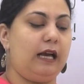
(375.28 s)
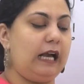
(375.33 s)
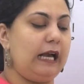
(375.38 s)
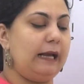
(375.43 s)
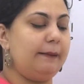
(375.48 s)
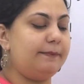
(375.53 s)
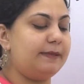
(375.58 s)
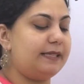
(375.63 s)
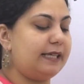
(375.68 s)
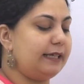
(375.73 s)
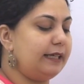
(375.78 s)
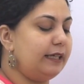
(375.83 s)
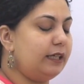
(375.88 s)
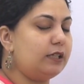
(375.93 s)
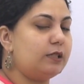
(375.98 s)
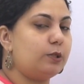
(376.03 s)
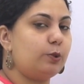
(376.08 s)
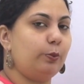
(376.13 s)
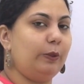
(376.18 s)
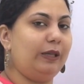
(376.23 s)
I'm taking
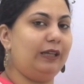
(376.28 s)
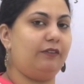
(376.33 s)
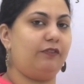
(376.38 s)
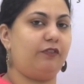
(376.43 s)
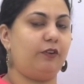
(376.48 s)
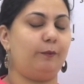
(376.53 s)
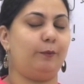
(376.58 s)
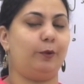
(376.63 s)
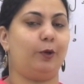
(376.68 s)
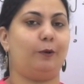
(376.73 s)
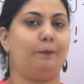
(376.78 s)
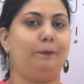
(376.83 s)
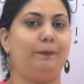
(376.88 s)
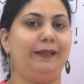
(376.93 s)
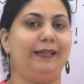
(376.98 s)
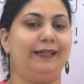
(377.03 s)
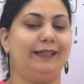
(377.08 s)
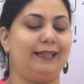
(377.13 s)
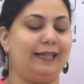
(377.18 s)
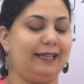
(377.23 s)
a sweet from your
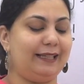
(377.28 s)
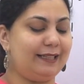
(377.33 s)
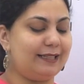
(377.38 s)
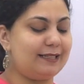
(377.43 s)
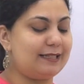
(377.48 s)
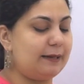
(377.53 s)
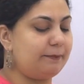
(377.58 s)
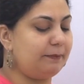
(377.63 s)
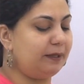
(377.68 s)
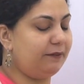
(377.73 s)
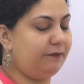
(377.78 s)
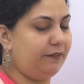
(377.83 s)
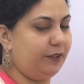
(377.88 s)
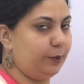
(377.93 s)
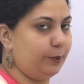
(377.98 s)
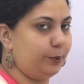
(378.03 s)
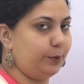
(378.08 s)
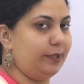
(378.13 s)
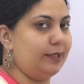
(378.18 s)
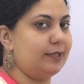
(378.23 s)
plate. Like this, I'm
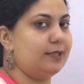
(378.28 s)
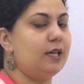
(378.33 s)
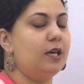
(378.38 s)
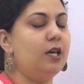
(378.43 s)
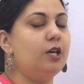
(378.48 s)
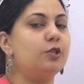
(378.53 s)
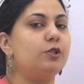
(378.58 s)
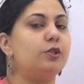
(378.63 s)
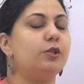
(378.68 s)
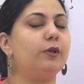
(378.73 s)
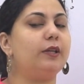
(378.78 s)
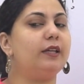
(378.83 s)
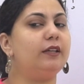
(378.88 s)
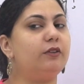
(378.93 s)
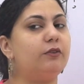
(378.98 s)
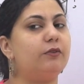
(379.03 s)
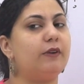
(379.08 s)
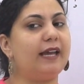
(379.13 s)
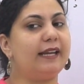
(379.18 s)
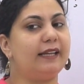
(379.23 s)
giving you this. So you
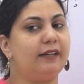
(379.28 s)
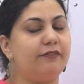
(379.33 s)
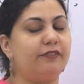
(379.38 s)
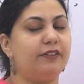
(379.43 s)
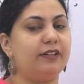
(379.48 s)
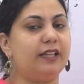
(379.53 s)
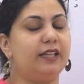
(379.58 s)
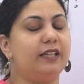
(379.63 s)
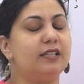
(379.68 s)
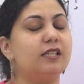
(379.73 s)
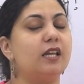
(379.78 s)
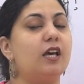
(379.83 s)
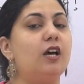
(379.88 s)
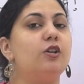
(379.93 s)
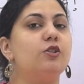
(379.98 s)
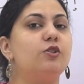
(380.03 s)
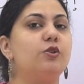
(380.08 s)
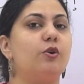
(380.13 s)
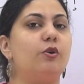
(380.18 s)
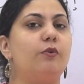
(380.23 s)
can try different things.
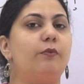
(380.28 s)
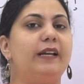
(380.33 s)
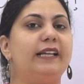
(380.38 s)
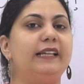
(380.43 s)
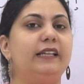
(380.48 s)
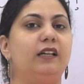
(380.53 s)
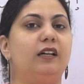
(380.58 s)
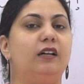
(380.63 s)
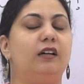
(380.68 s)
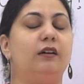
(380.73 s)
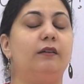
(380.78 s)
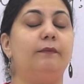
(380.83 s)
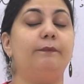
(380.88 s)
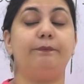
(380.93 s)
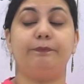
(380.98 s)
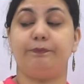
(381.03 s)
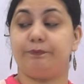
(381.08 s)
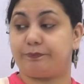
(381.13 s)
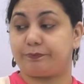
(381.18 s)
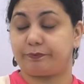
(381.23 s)
So when
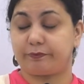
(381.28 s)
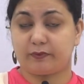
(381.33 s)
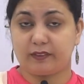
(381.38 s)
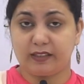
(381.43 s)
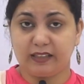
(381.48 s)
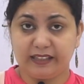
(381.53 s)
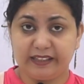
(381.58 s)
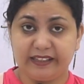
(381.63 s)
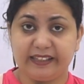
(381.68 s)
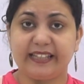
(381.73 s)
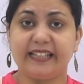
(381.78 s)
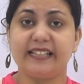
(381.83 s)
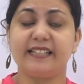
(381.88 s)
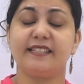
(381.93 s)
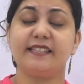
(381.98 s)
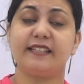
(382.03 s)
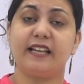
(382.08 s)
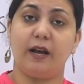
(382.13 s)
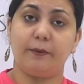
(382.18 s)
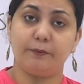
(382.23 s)

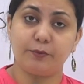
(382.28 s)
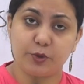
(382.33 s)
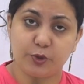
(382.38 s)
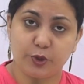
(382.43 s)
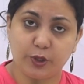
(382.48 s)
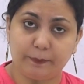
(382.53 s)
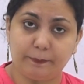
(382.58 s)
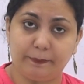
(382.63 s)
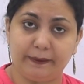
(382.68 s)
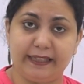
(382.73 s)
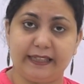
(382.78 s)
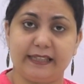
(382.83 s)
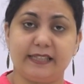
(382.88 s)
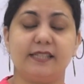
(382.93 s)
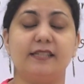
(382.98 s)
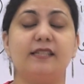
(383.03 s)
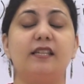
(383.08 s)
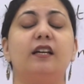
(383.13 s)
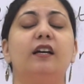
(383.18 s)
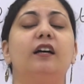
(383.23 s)
kids come to your
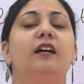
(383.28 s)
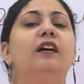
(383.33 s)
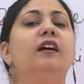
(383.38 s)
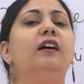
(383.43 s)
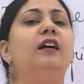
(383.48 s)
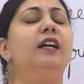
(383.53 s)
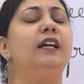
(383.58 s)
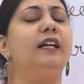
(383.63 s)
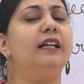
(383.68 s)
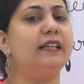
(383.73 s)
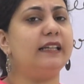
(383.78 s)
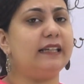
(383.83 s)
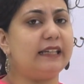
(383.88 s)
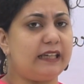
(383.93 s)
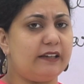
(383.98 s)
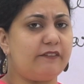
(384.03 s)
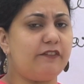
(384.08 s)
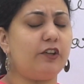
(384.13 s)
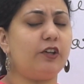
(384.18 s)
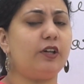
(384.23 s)
place,
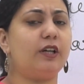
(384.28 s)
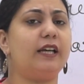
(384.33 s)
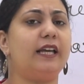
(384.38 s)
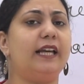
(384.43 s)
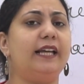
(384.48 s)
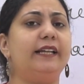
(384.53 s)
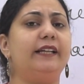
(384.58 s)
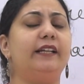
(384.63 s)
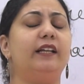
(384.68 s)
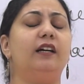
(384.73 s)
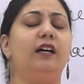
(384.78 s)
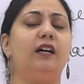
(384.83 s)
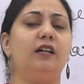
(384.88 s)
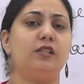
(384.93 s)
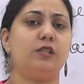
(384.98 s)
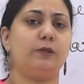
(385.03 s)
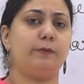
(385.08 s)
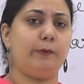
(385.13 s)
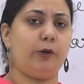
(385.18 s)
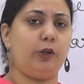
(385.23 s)
give your kid a
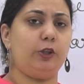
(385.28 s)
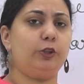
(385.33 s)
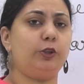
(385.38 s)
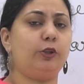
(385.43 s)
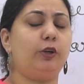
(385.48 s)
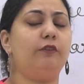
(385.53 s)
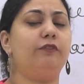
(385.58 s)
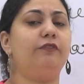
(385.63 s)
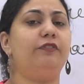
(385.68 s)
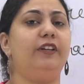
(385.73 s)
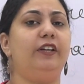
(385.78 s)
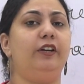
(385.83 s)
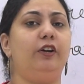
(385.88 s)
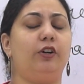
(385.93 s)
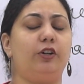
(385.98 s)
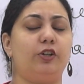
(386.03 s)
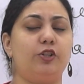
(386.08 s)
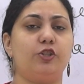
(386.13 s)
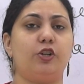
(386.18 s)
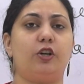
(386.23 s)
small toffee
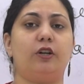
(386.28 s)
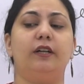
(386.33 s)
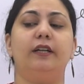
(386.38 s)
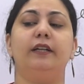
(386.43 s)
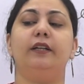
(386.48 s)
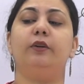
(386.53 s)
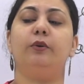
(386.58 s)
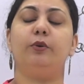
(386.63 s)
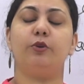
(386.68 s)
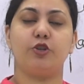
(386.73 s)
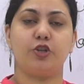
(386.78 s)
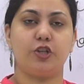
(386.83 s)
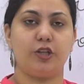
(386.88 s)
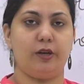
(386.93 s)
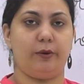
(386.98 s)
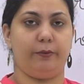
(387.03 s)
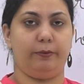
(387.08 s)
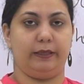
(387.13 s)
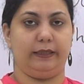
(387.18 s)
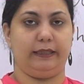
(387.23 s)
or a chocolate, go
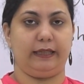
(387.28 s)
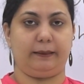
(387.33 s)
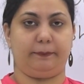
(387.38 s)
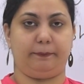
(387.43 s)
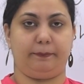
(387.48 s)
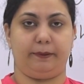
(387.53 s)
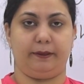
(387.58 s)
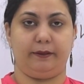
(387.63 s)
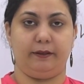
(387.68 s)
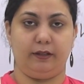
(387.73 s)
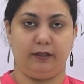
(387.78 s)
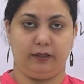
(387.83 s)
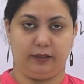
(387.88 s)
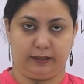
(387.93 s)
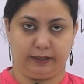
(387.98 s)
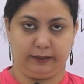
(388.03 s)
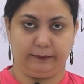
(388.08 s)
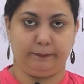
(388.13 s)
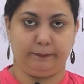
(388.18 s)
share with that